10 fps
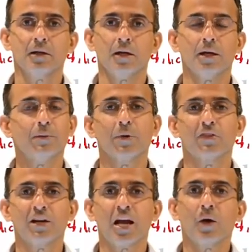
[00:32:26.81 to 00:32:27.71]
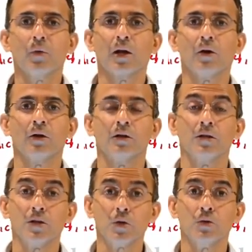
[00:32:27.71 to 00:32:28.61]
uh, but for now we're going to
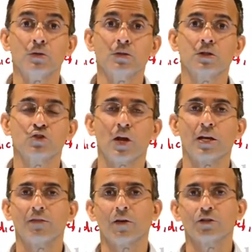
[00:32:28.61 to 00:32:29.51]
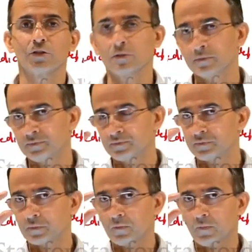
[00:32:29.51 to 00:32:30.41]
use the training function
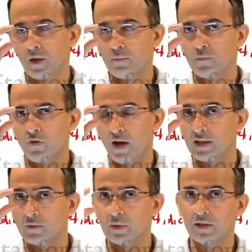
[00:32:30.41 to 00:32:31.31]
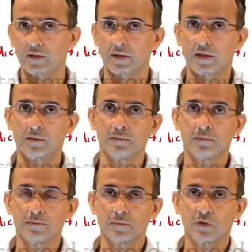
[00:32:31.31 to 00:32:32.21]
provided with um,
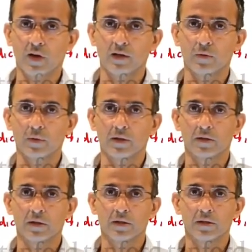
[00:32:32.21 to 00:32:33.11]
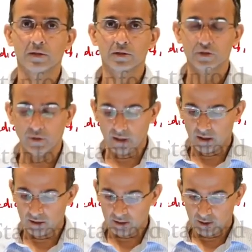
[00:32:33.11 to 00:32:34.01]
provided with uh,
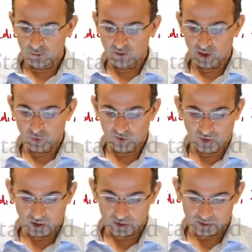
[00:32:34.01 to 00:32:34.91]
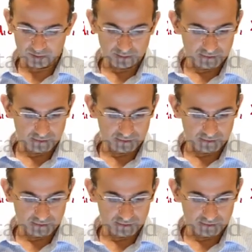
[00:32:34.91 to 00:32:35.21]
Julia, provided with Flux.